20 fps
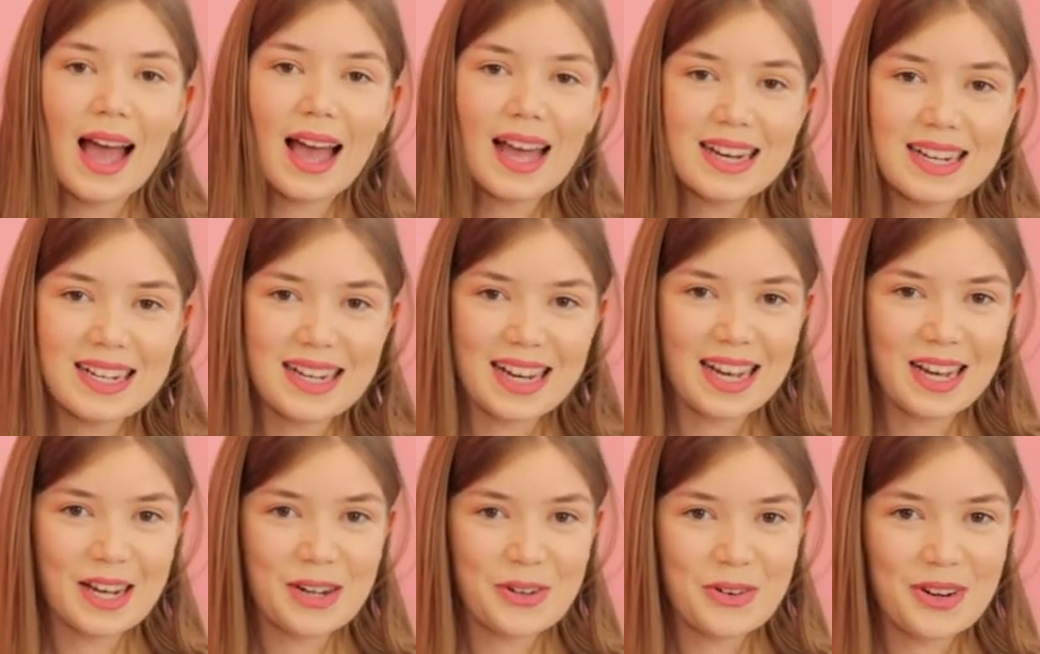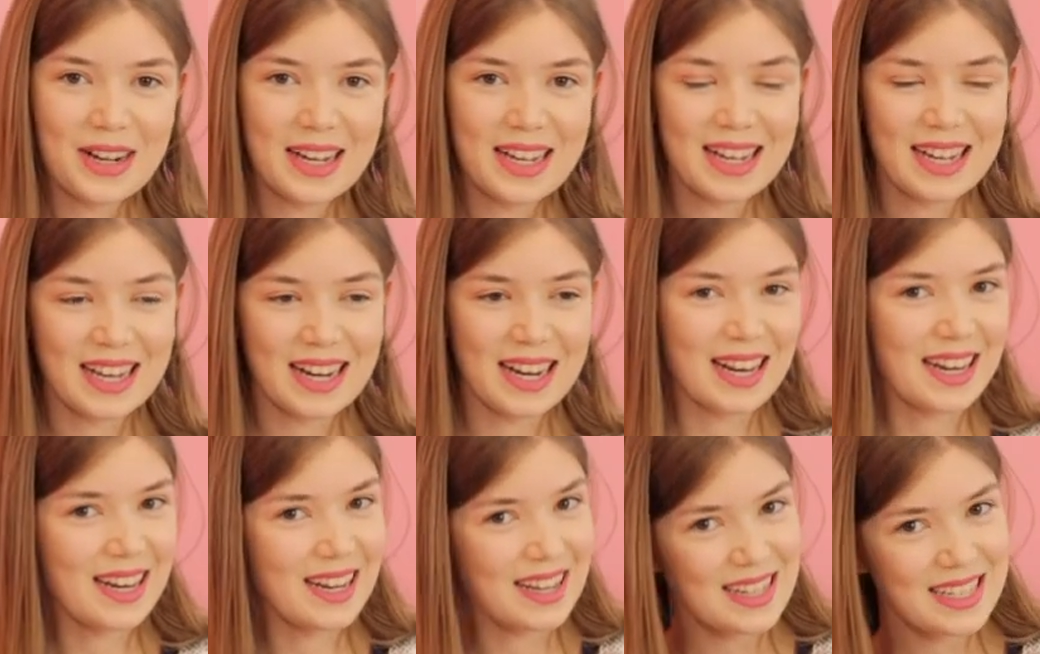And now,
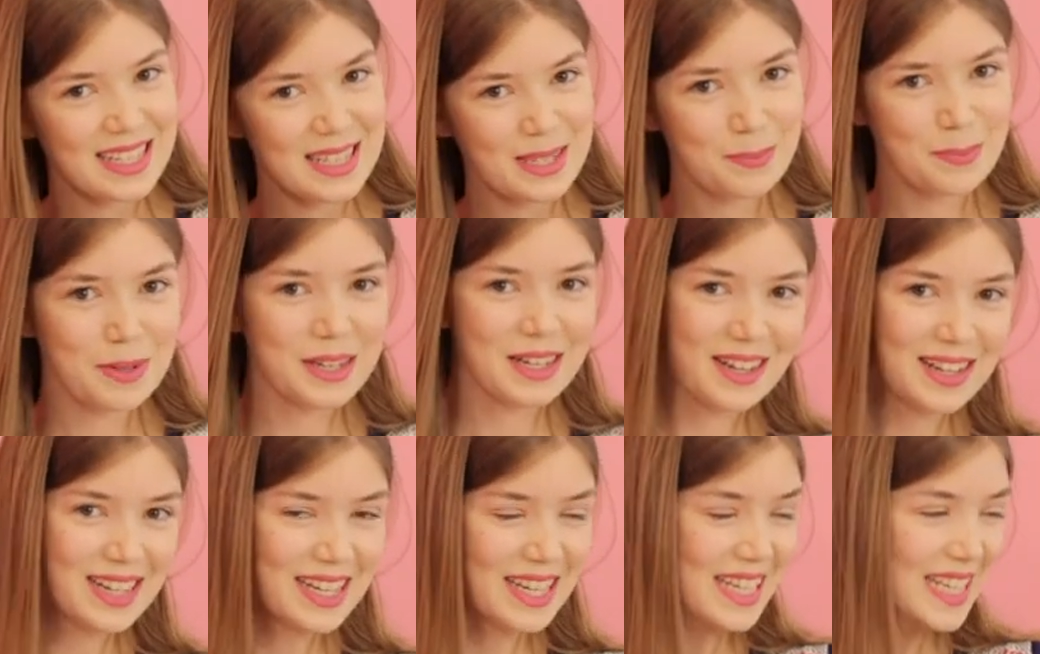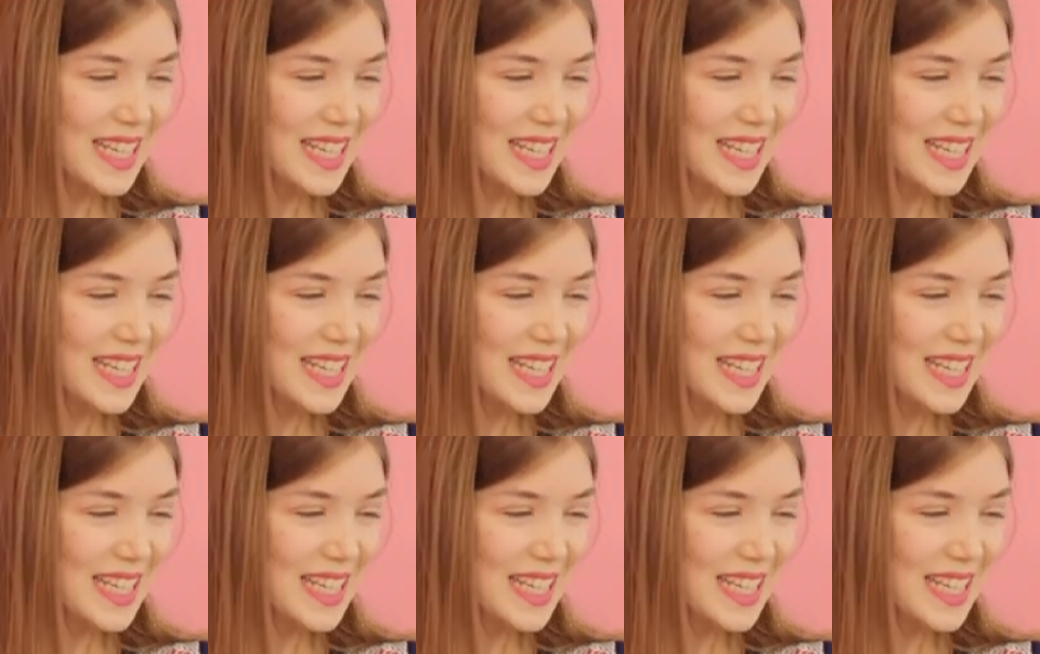last but not